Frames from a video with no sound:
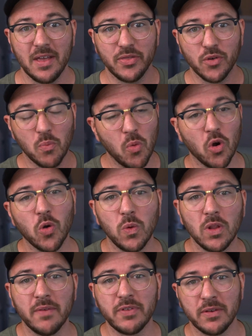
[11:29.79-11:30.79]
the more
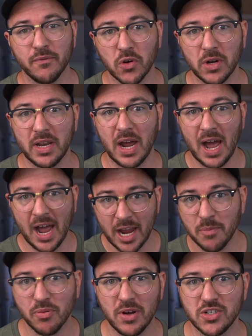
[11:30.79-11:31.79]
we'll have converted
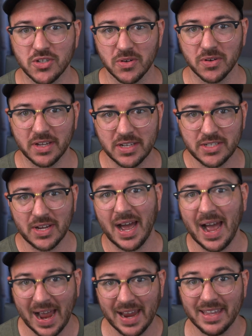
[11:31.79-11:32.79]
high pressure into
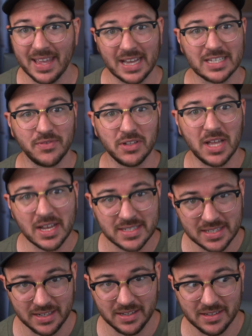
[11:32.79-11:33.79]
high gas
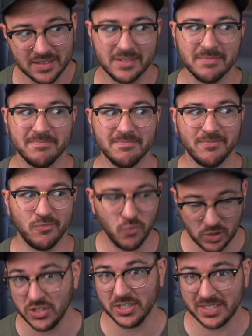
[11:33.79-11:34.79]
velocity,
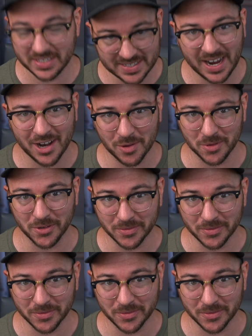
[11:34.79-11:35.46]
which is desirable.